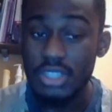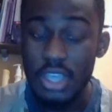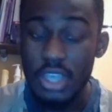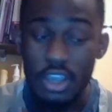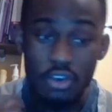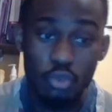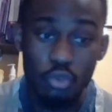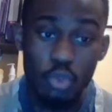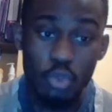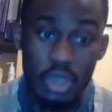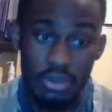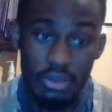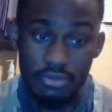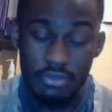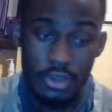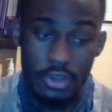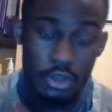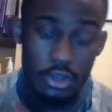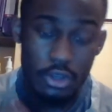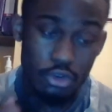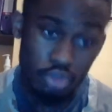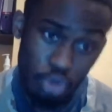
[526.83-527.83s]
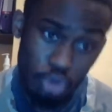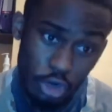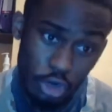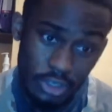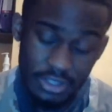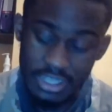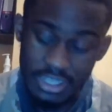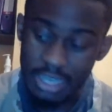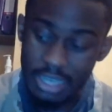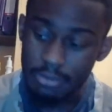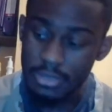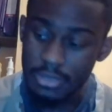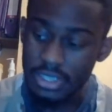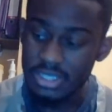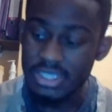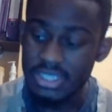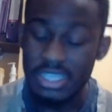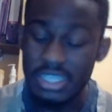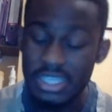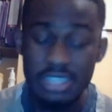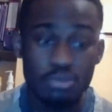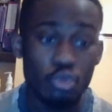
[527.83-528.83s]
And how are we with the Most High?
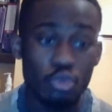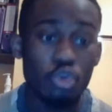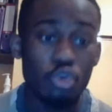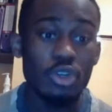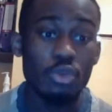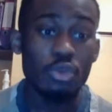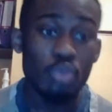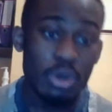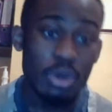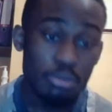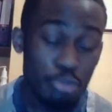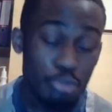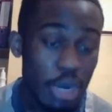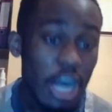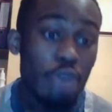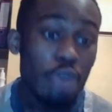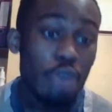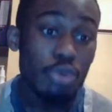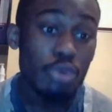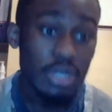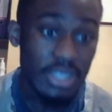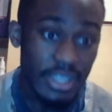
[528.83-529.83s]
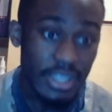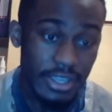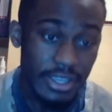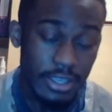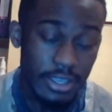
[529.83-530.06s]
Because the scriptures say that